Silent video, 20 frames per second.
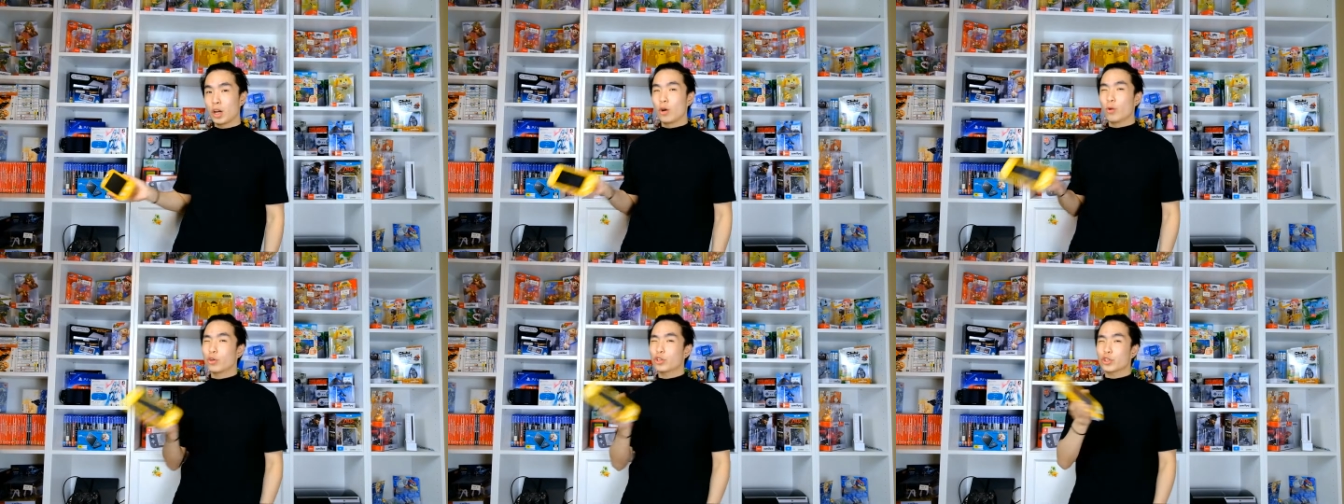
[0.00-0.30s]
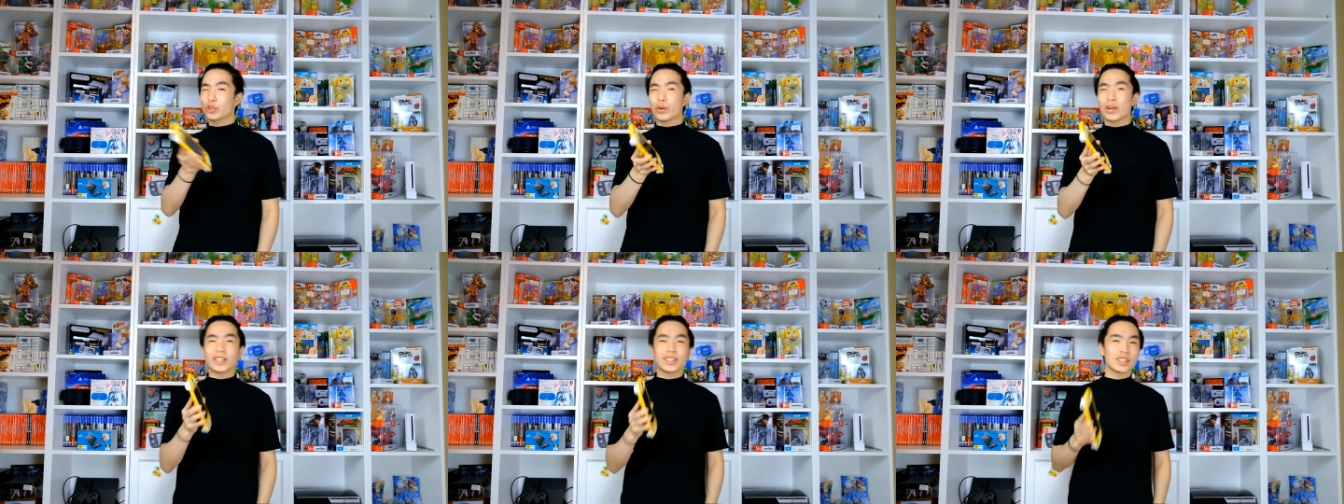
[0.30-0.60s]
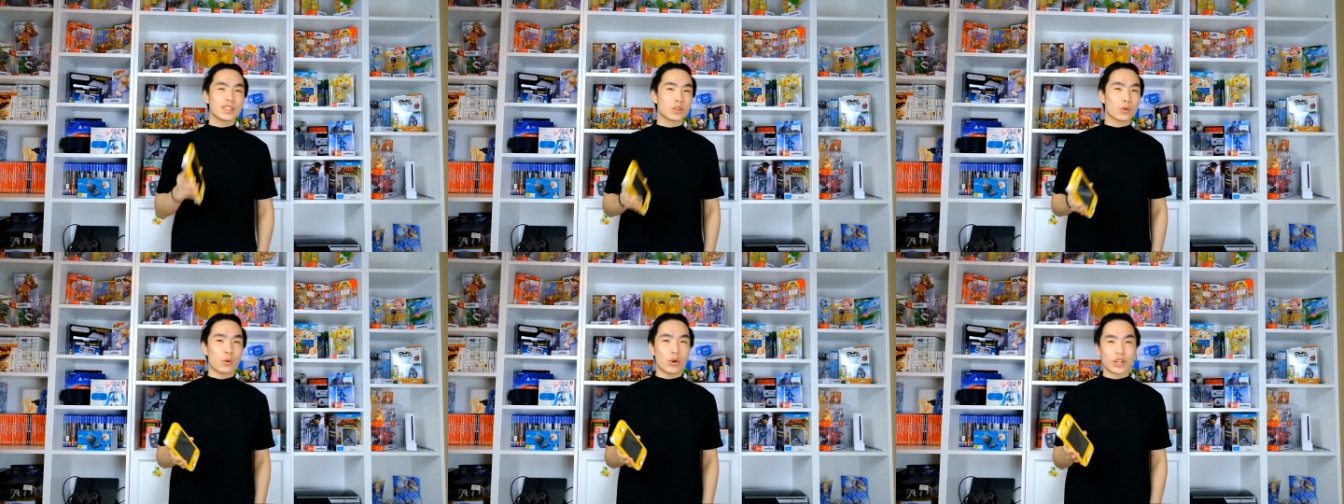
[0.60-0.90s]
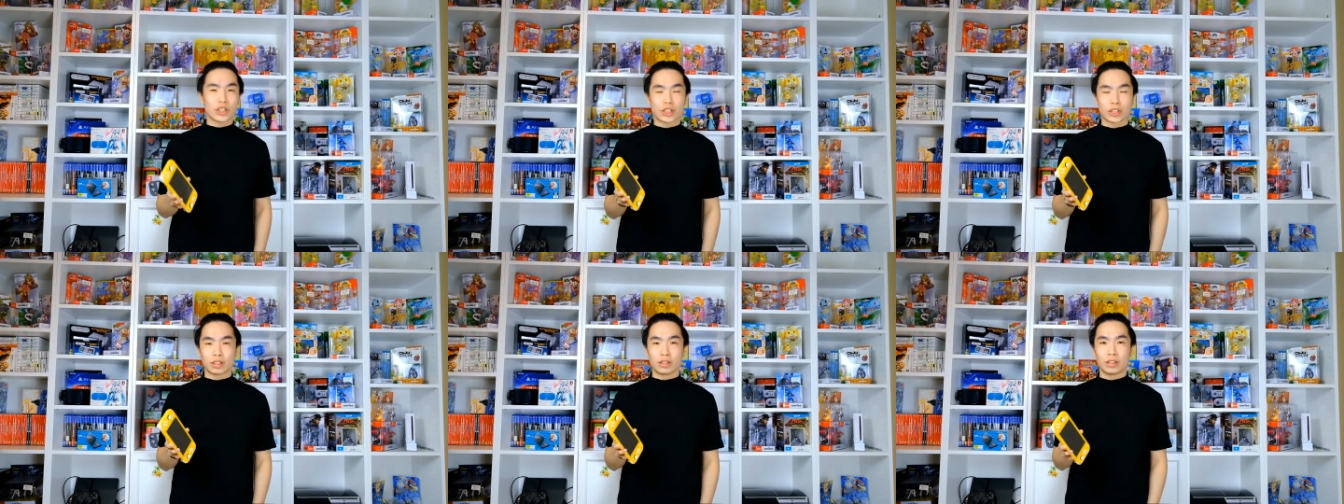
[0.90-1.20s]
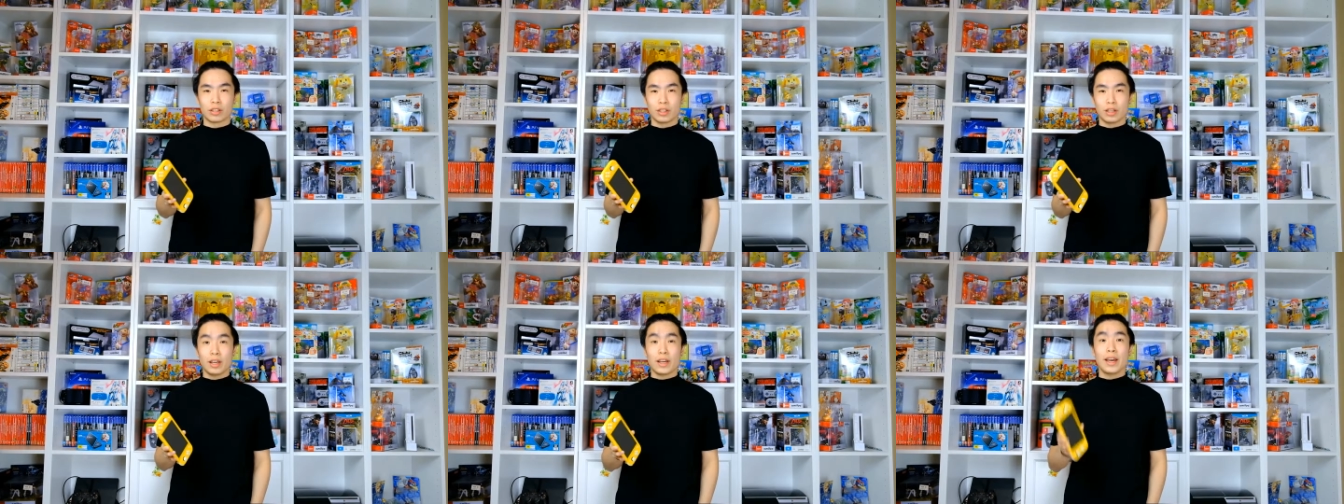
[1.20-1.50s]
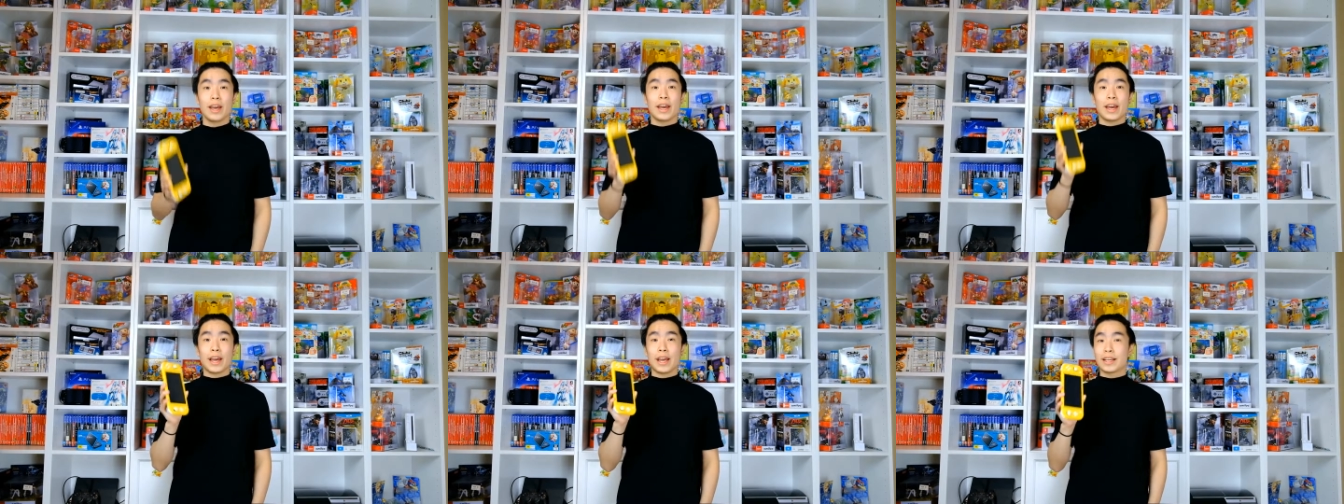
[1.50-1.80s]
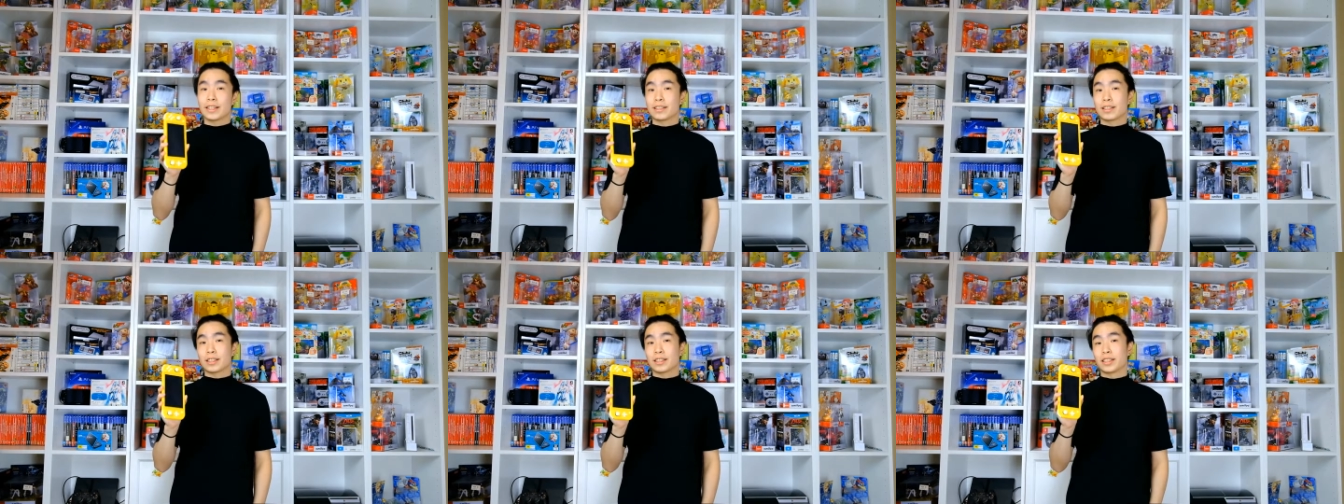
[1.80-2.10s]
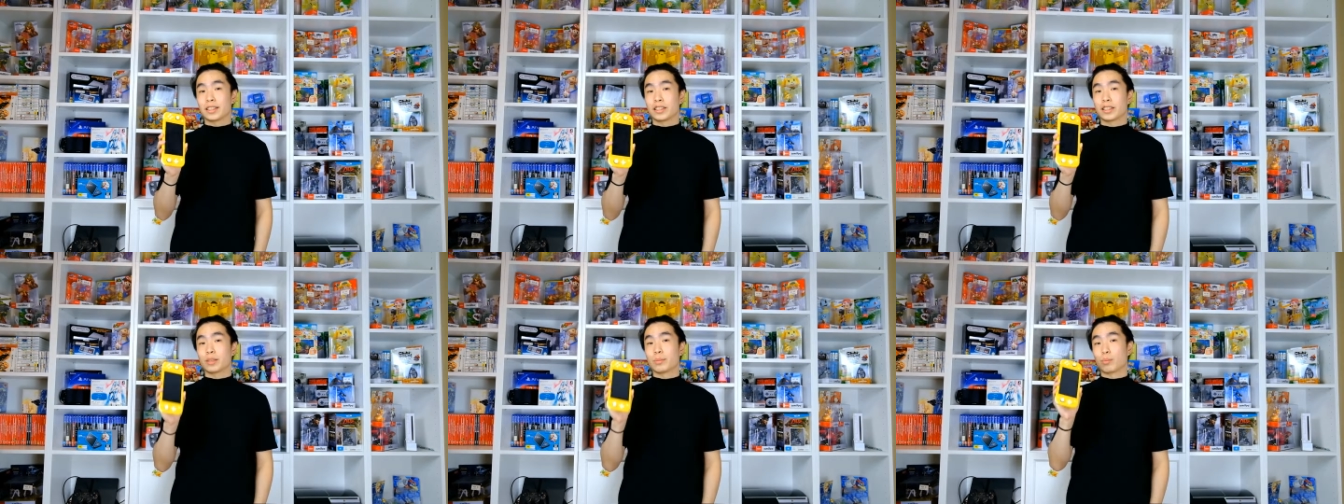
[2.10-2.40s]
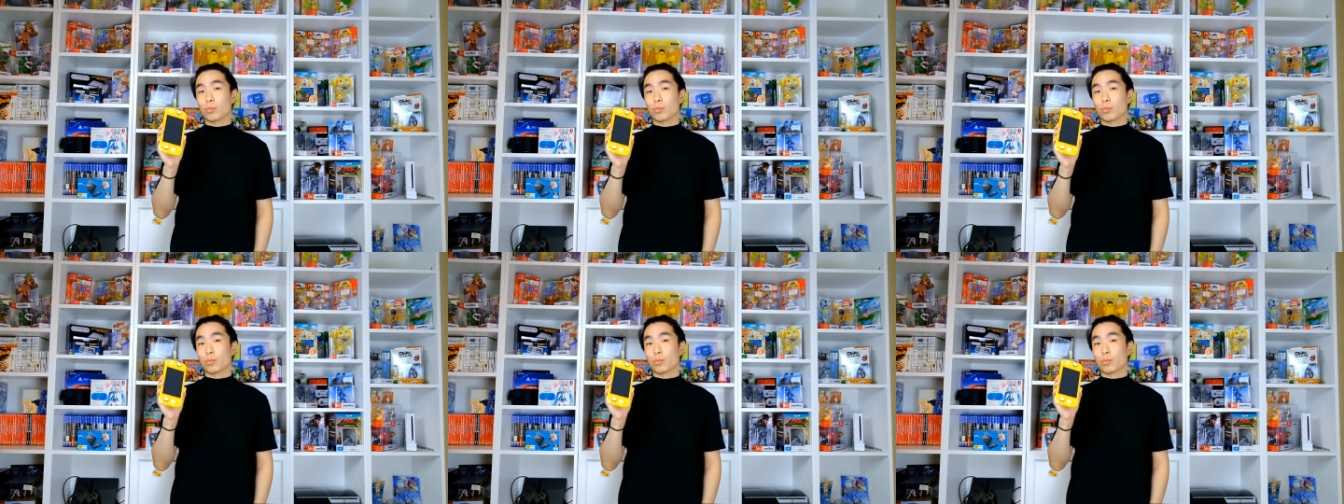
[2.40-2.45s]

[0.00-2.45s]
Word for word: Which raises the question, is the system